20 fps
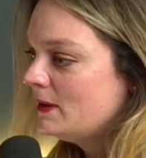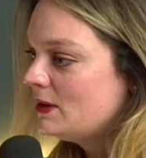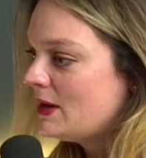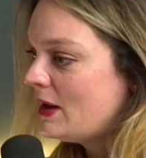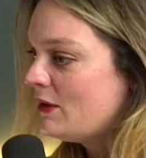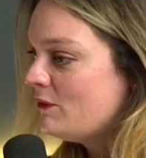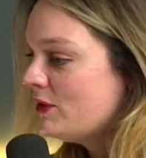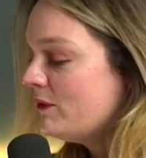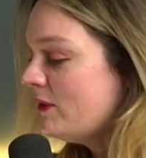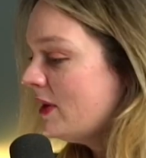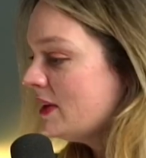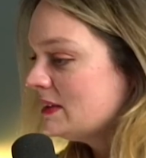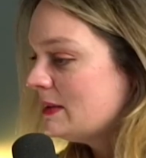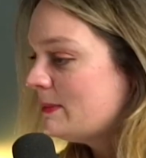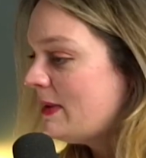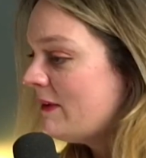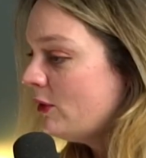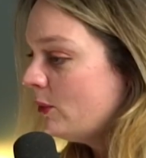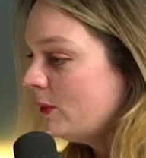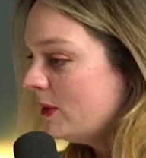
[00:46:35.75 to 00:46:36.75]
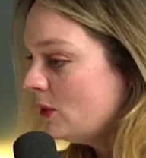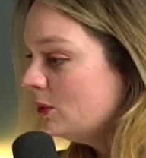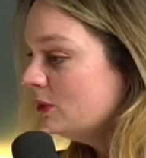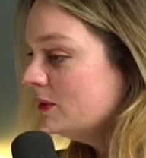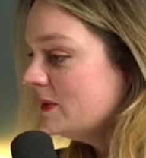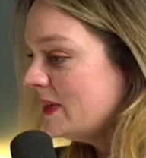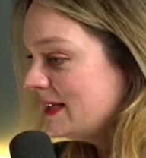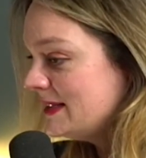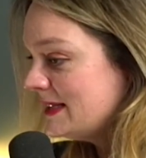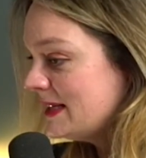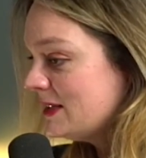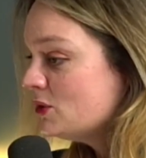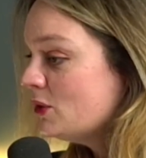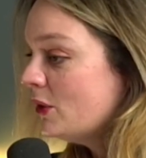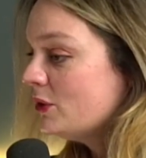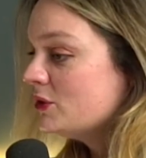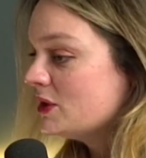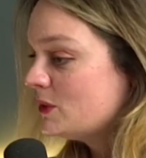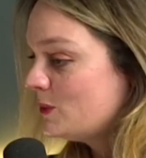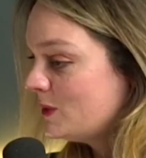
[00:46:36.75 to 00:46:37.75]
now for the first time ever, we all exist
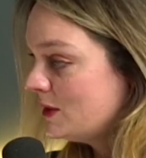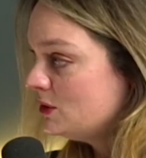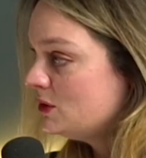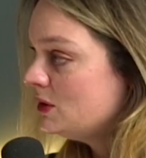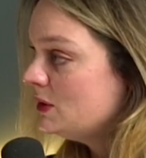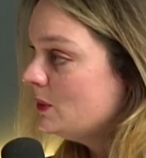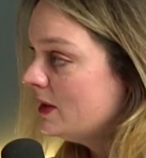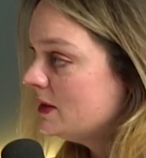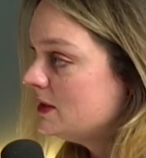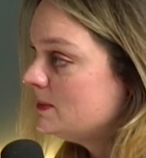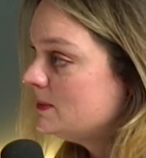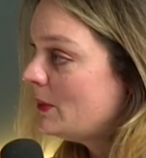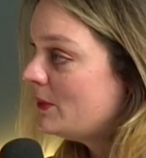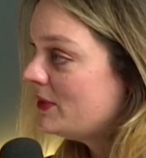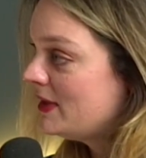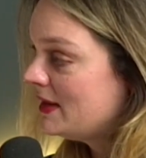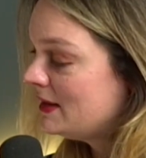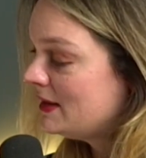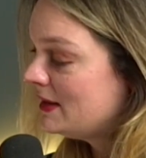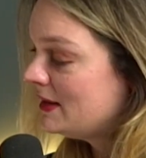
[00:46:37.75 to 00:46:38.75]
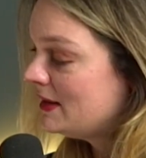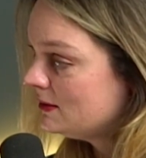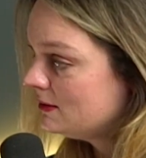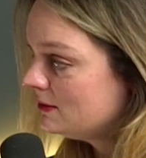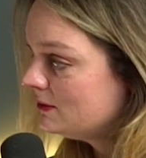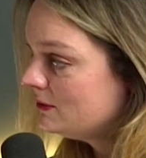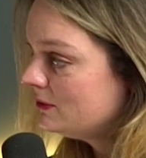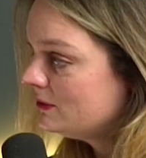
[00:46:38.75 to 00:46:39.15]
not just within two worlds, but within